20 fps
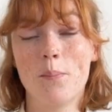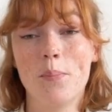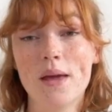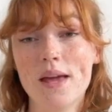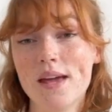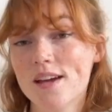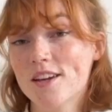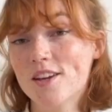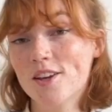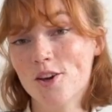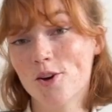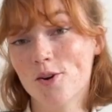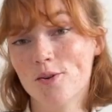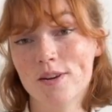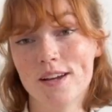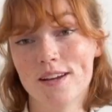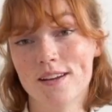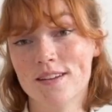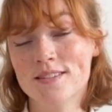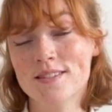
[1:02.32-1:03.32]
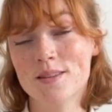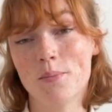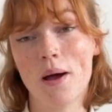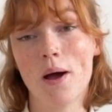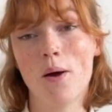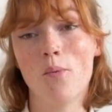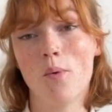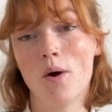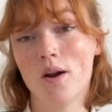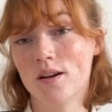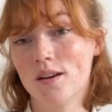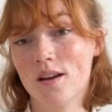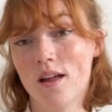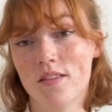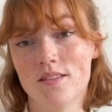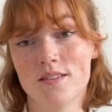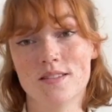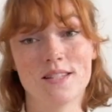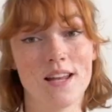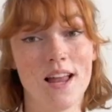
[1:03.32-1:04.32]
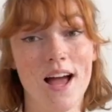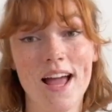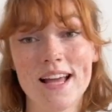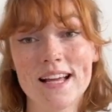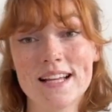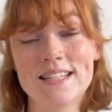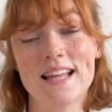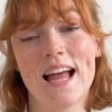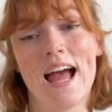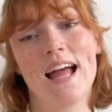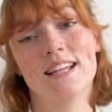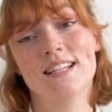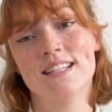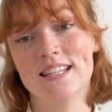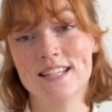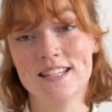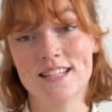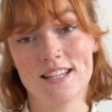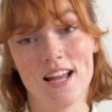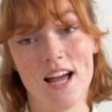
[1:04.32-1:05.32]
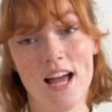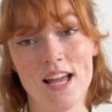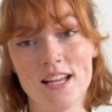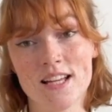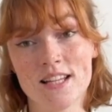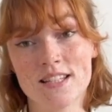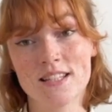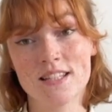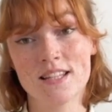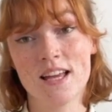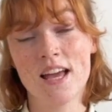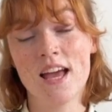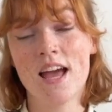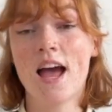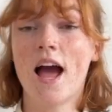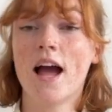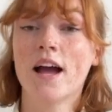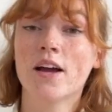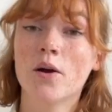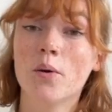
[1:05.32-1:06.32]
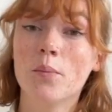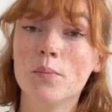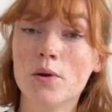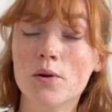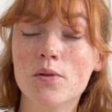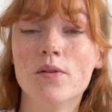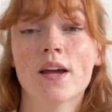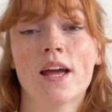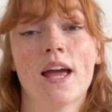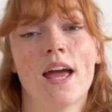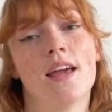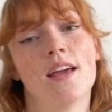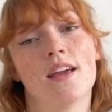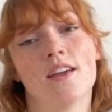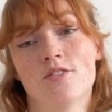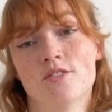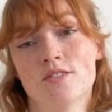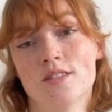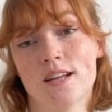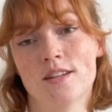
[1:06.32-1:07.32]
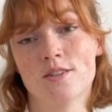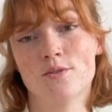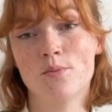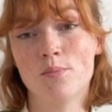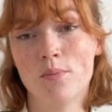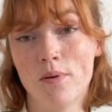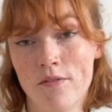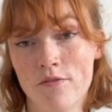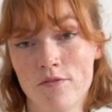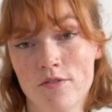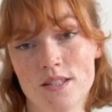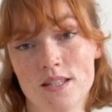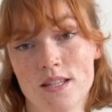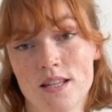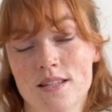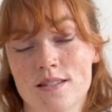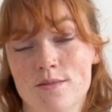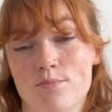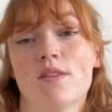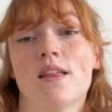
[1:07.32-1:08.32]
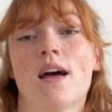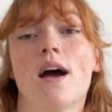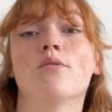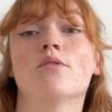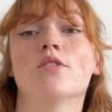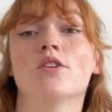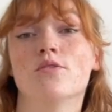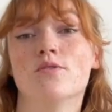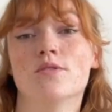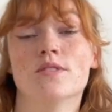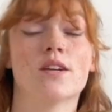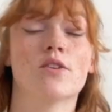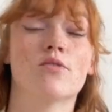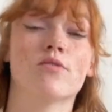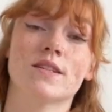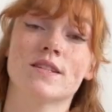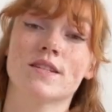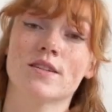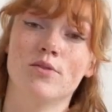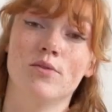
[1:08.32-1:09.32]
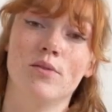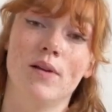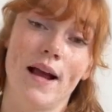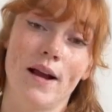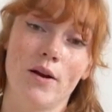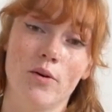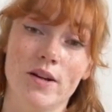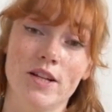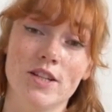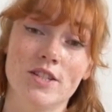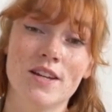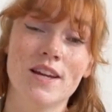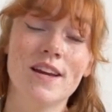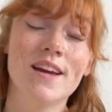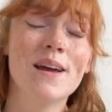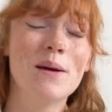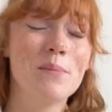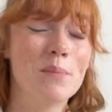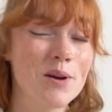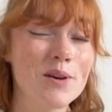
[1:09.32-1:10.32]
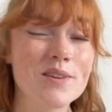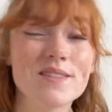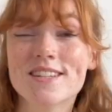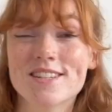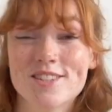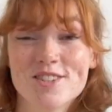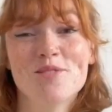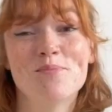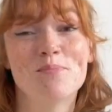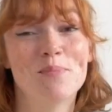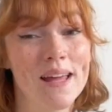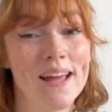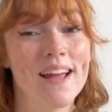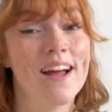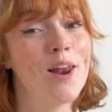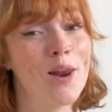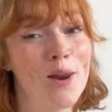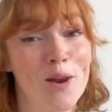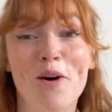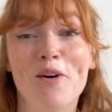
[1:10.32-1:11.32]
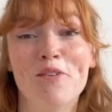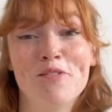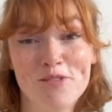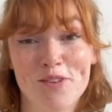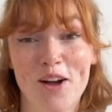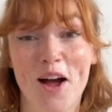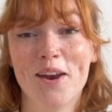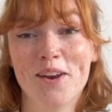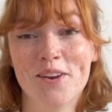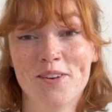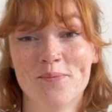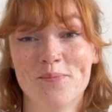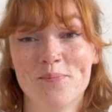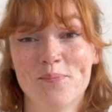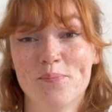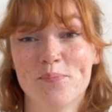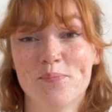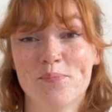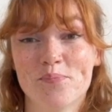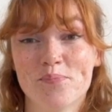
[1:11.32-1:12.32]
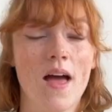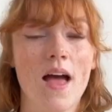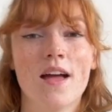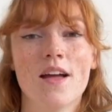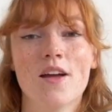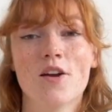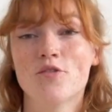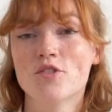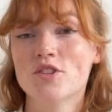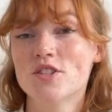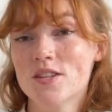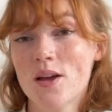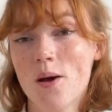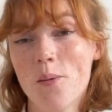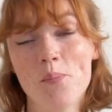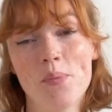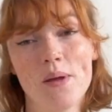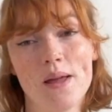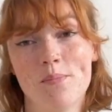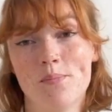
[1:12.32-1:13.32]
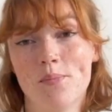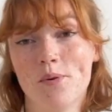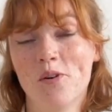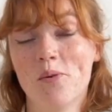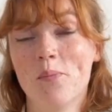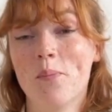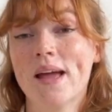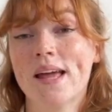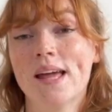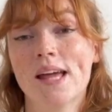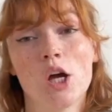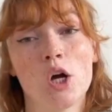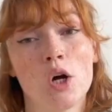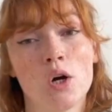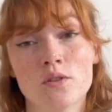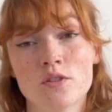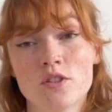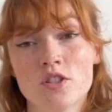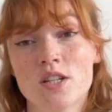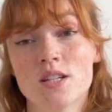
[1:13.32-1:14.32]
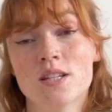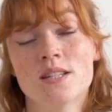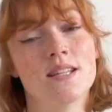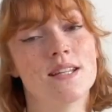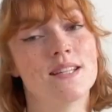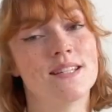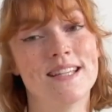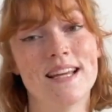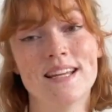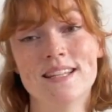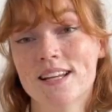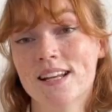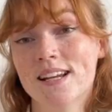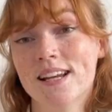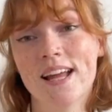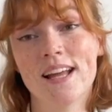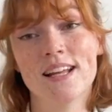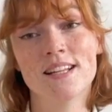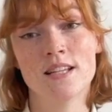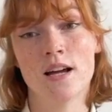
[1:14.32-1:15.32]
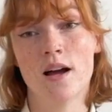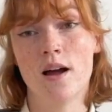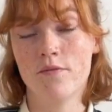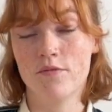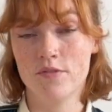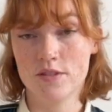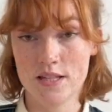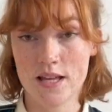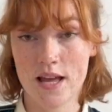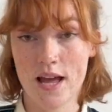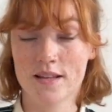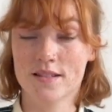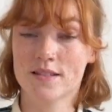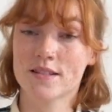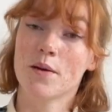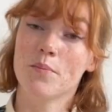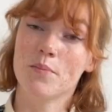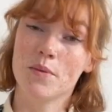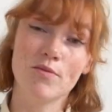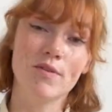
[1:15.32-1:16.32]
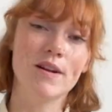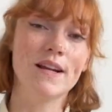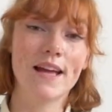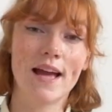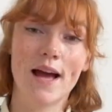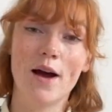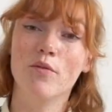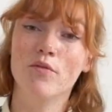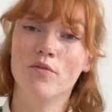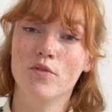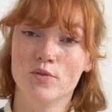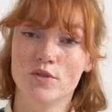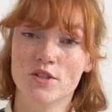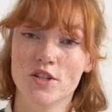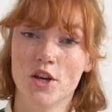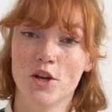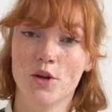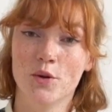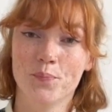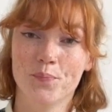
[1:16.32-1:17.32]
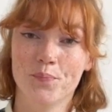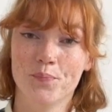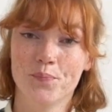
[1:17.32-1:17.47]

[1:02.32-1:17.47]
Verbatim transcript: being curious about one another's likes and dislikes, and communicating your sexual preferences without using critical language, because it should be a lot of fun. For some people, making conscious, designated time for sex can be really helpful too.